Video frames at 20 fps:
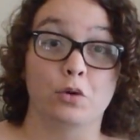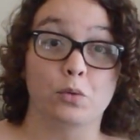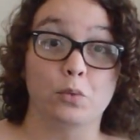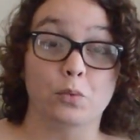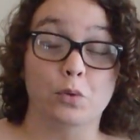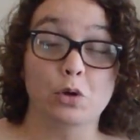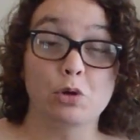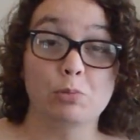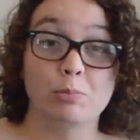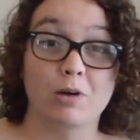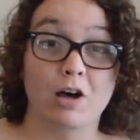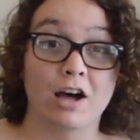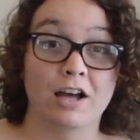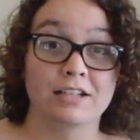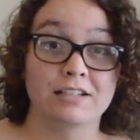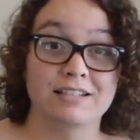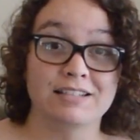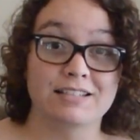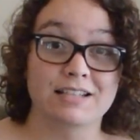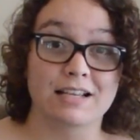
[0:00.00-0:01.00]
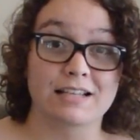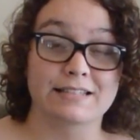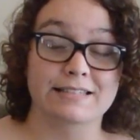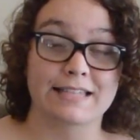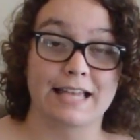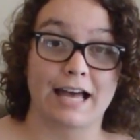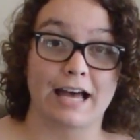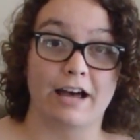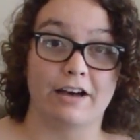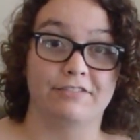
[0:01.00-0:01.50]
Groupon
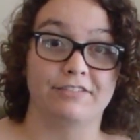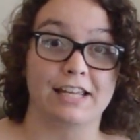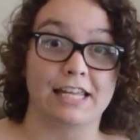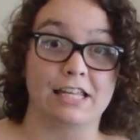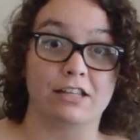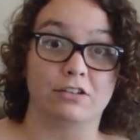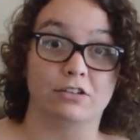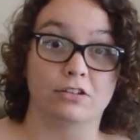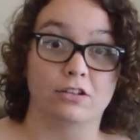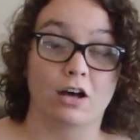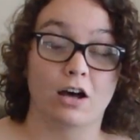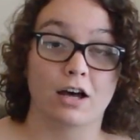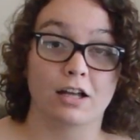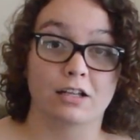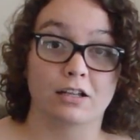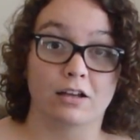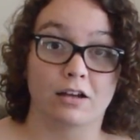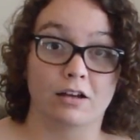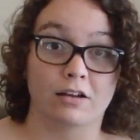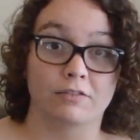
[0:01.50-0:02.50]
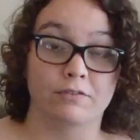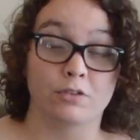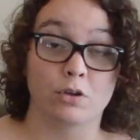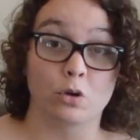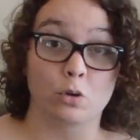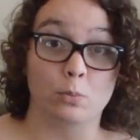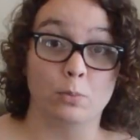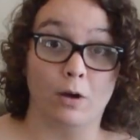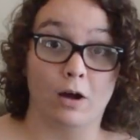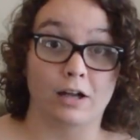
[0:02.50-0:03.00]
does have a lot of
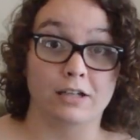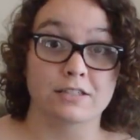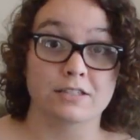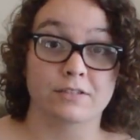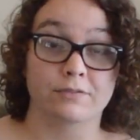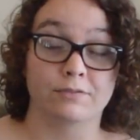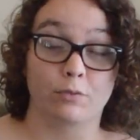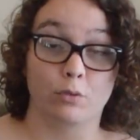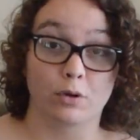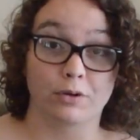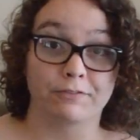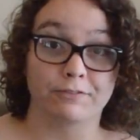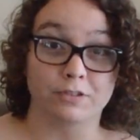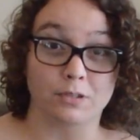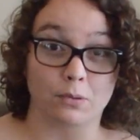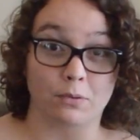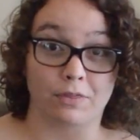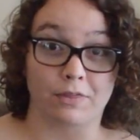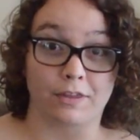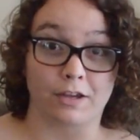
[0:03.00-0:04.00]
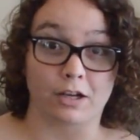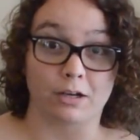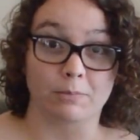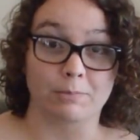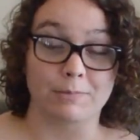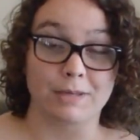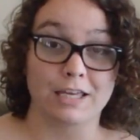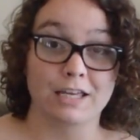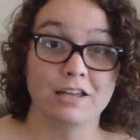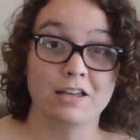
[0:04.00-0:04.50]
coupons for float
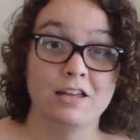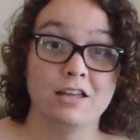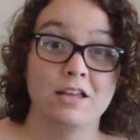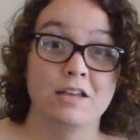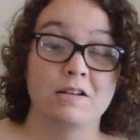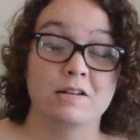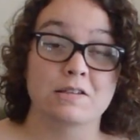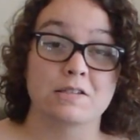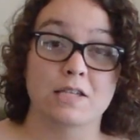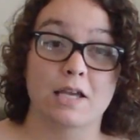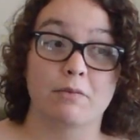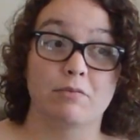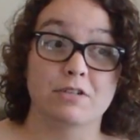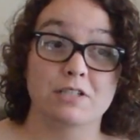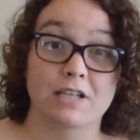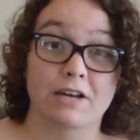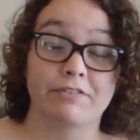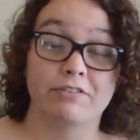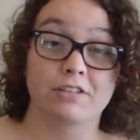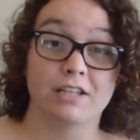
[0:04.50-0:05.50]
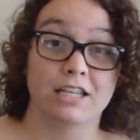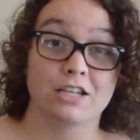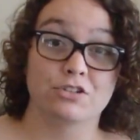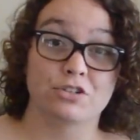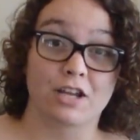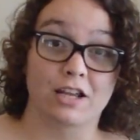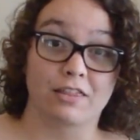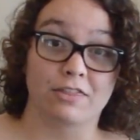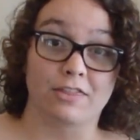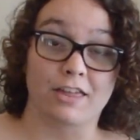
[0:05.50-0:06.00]
therapy, so I would definitely
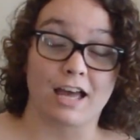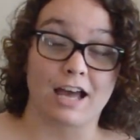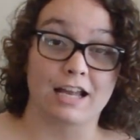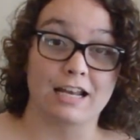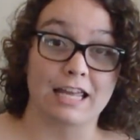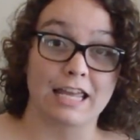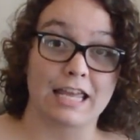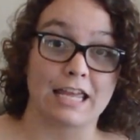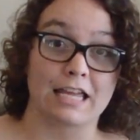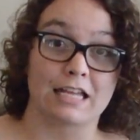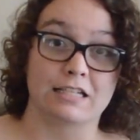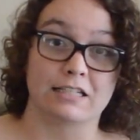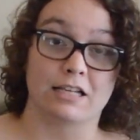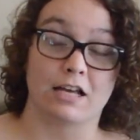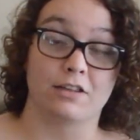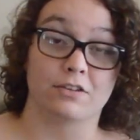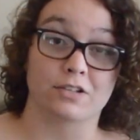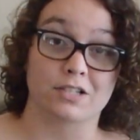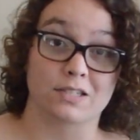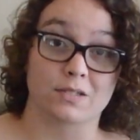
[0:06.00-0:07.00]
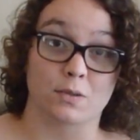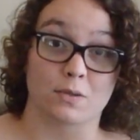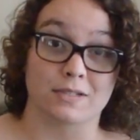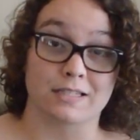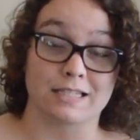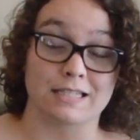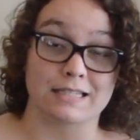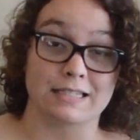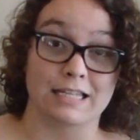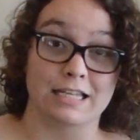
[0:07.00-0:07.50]
check that and other
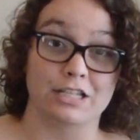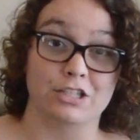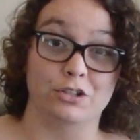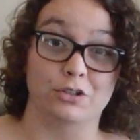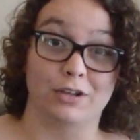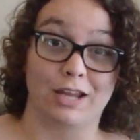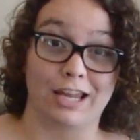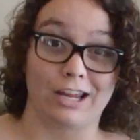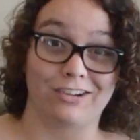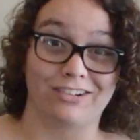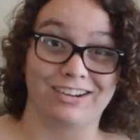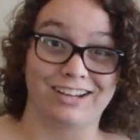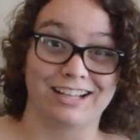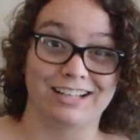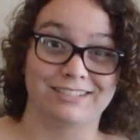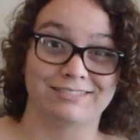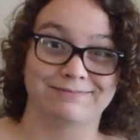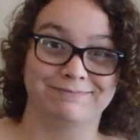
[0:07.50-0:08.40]
sources in your area.